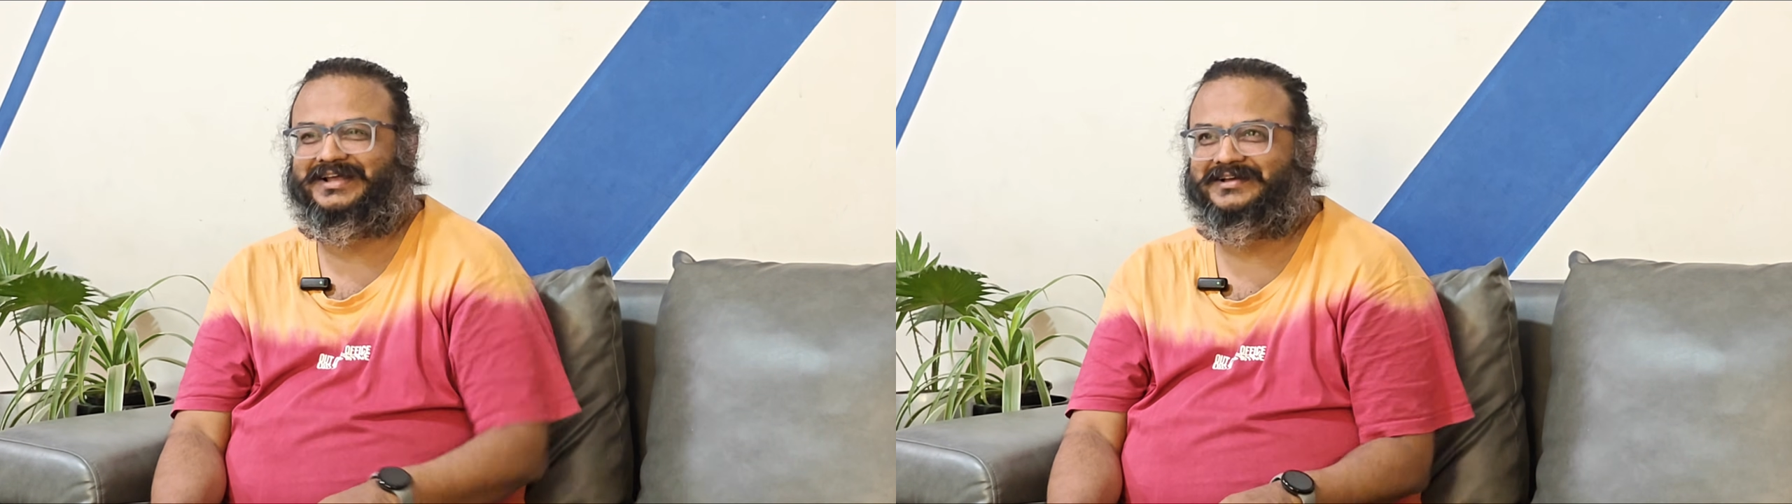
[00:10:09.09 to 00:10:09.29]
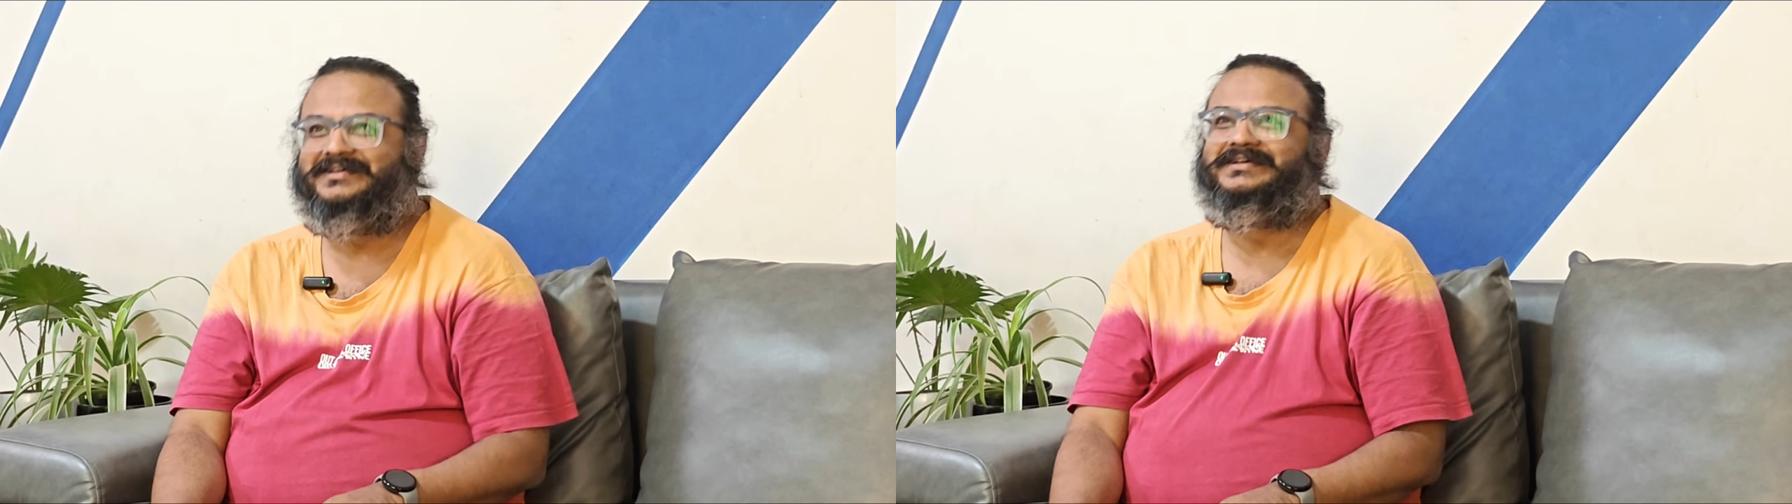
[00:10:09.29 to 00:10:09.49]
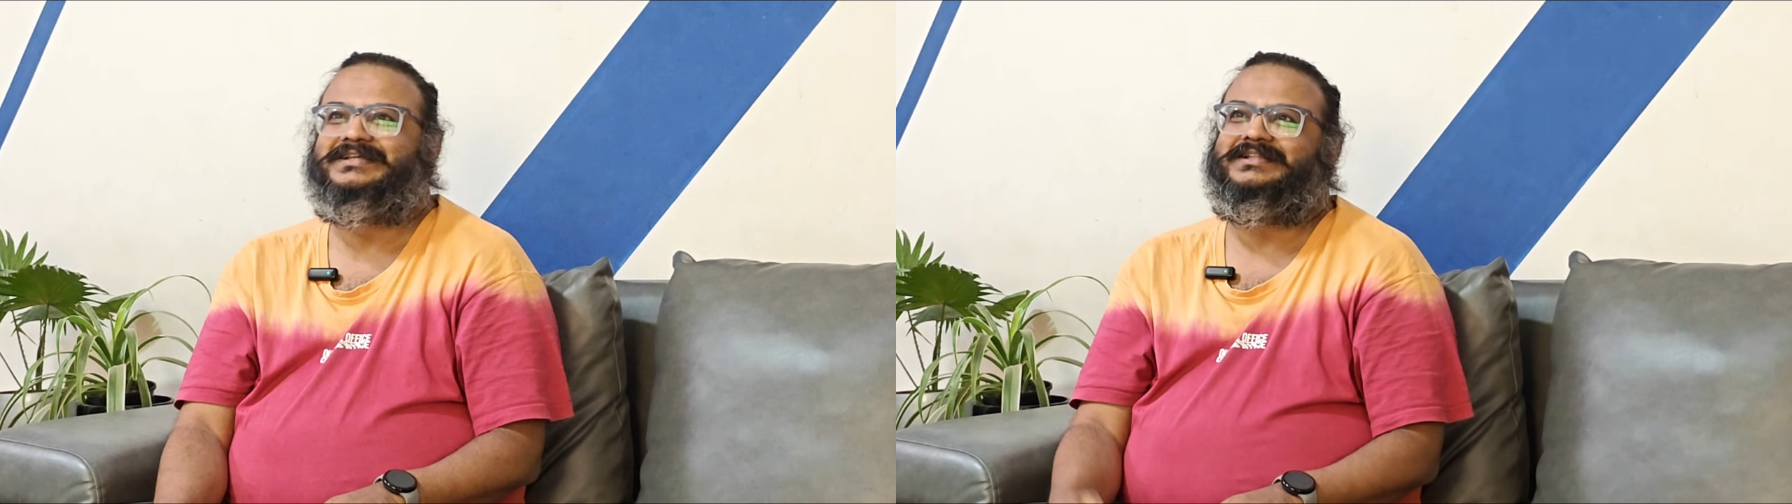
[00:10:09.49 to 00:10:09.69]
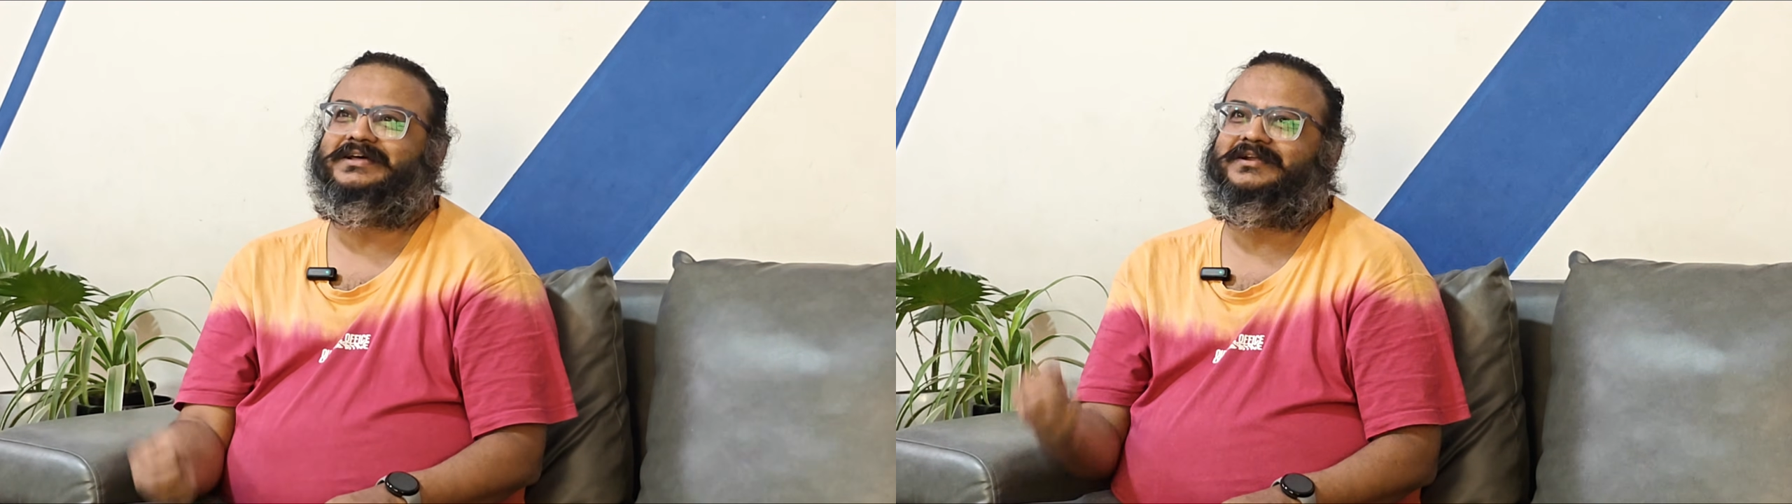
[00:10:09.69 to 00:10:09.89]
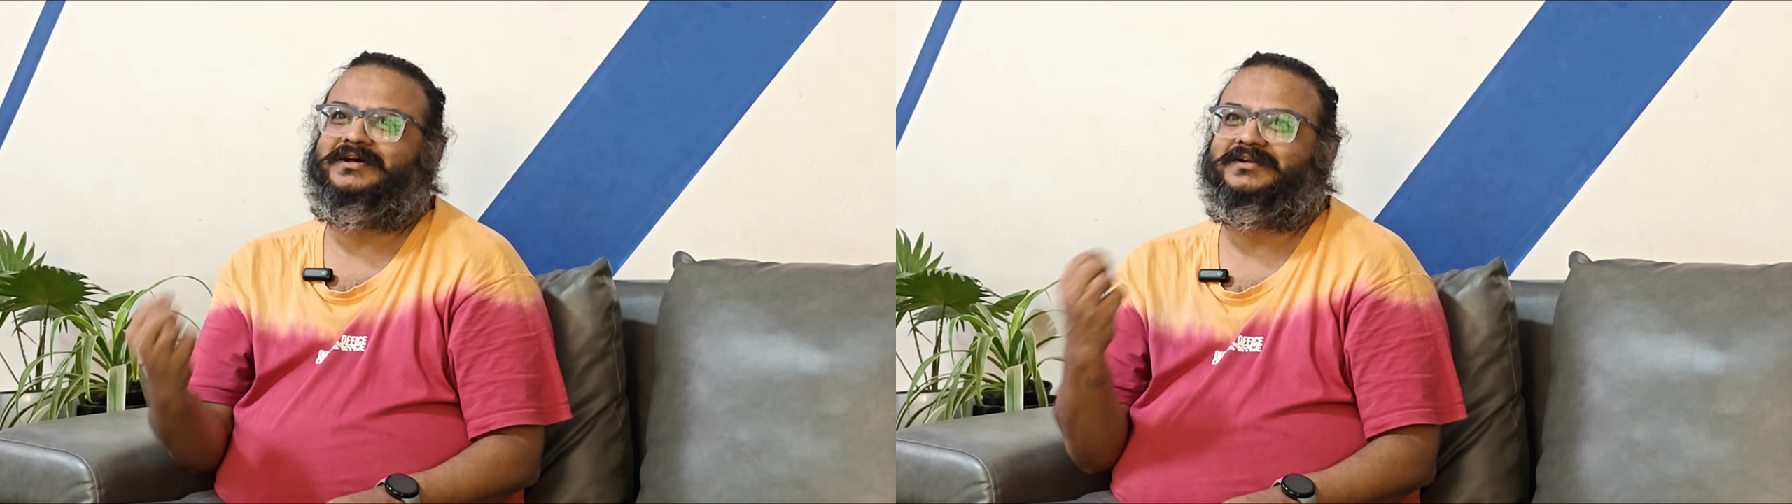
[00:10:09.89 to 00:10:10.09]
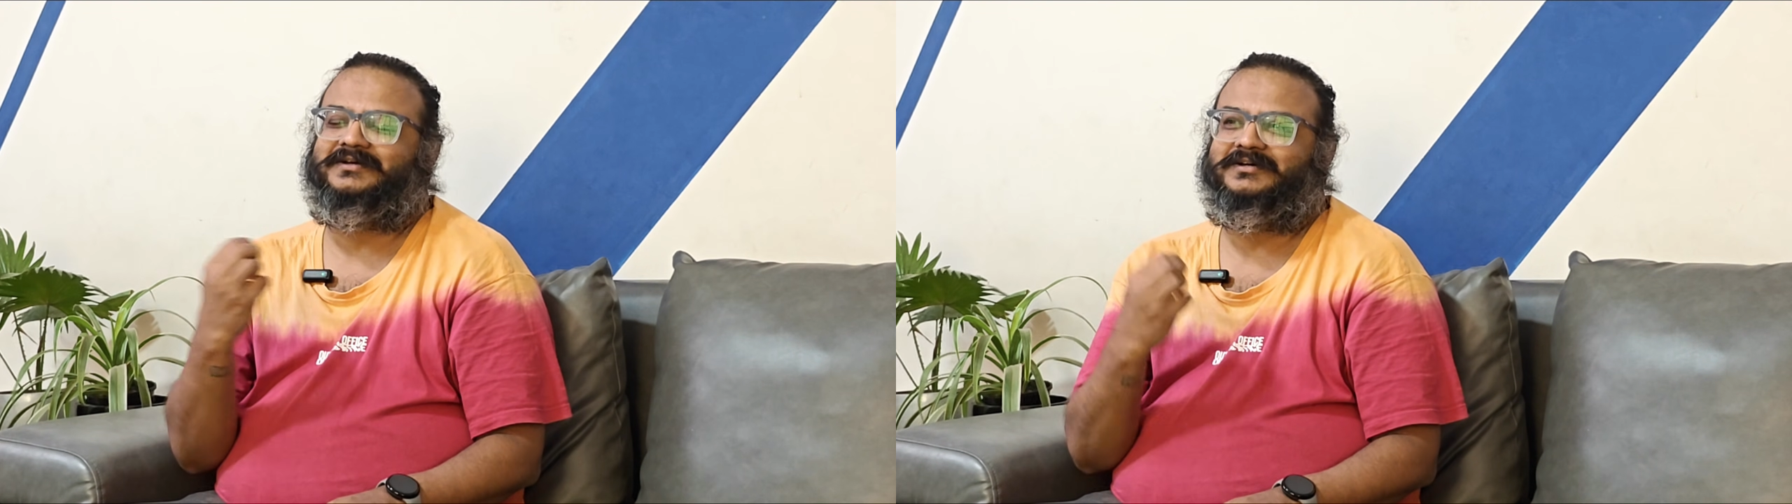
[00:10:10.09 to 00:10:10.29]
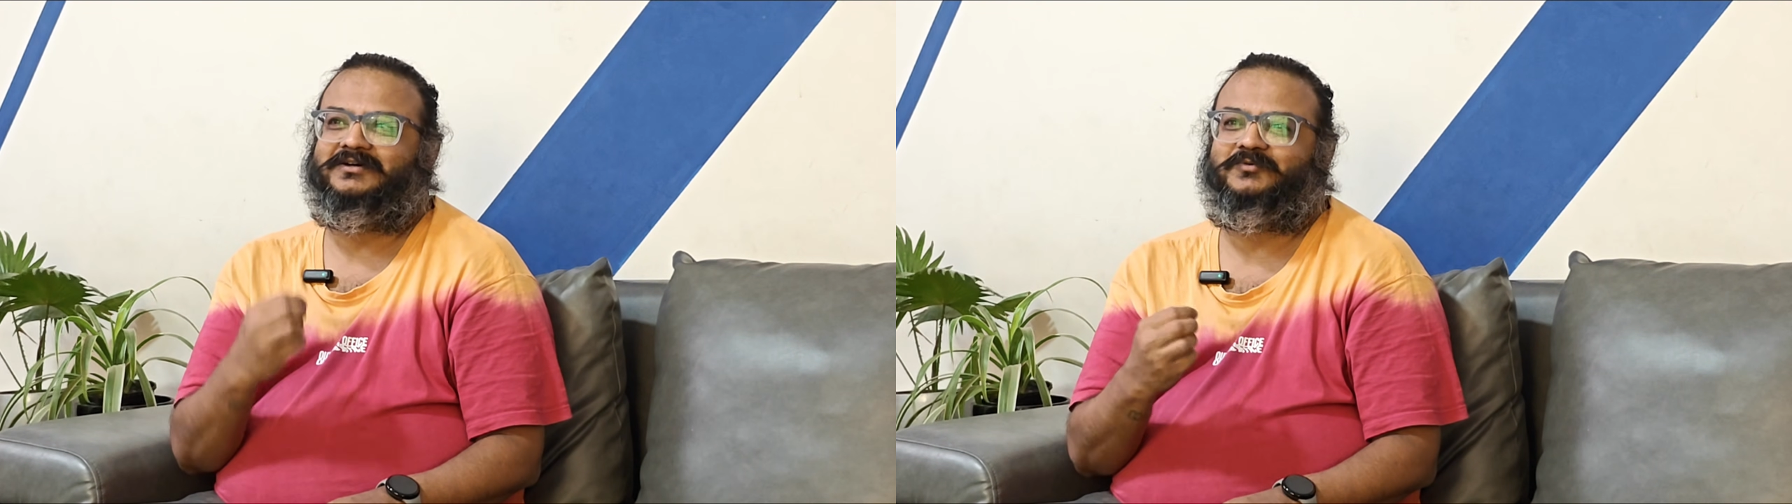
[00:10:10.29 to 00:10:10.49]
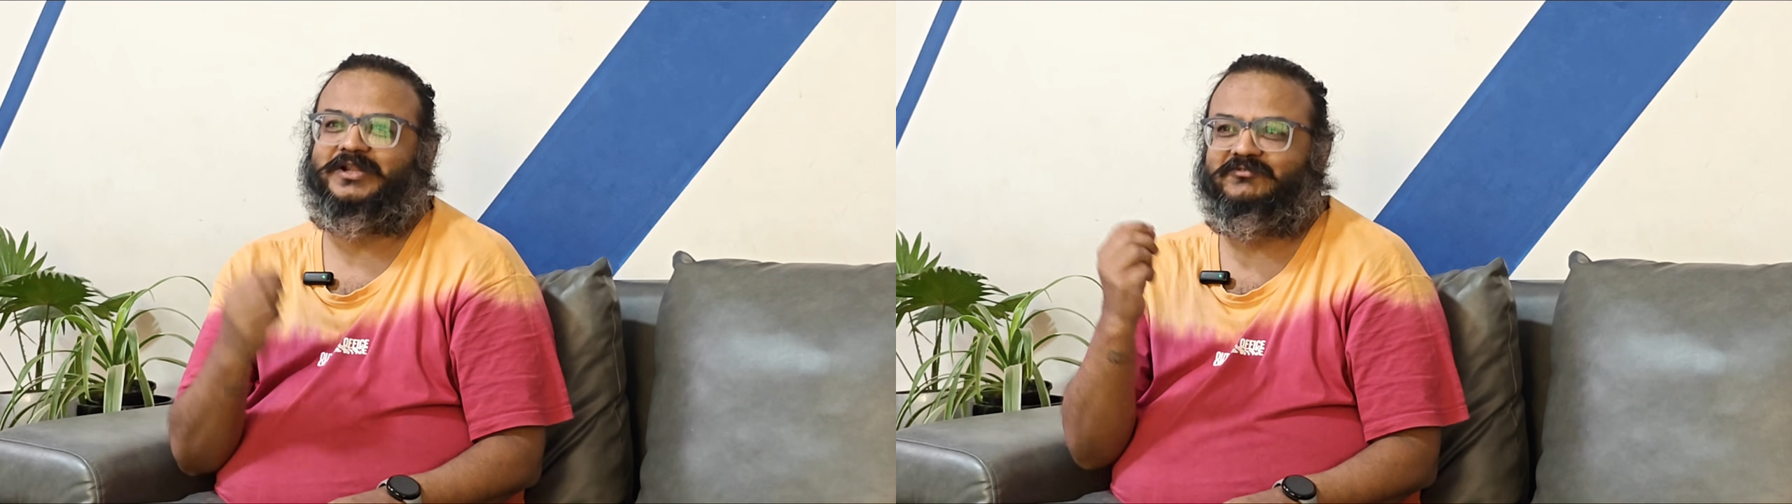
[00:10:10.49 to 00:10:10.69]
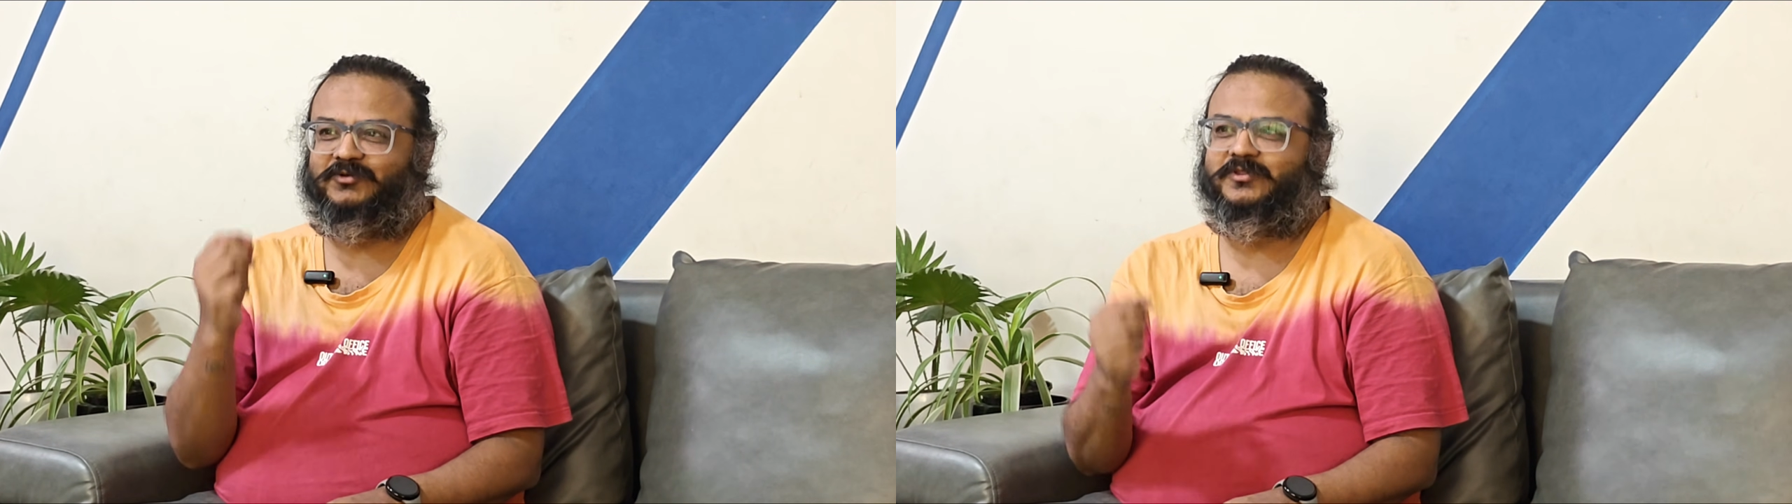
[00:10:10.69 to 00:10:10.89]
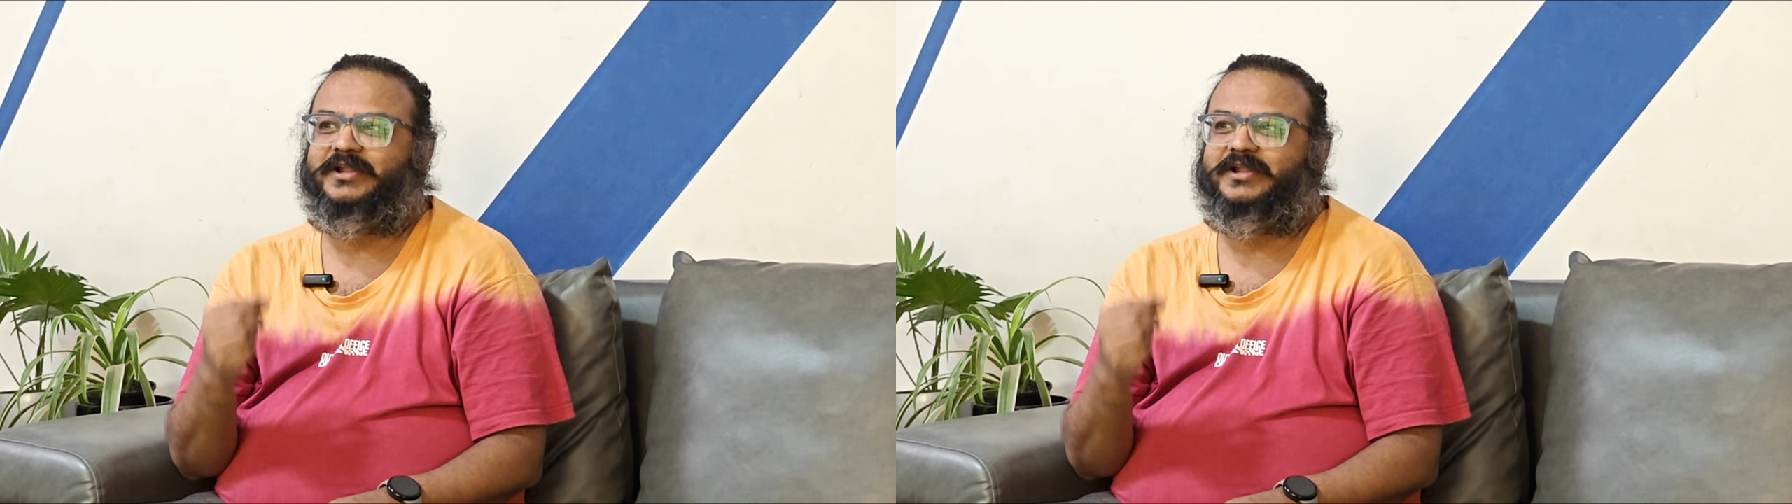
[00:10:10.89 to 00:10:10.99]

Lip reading: Like there are very few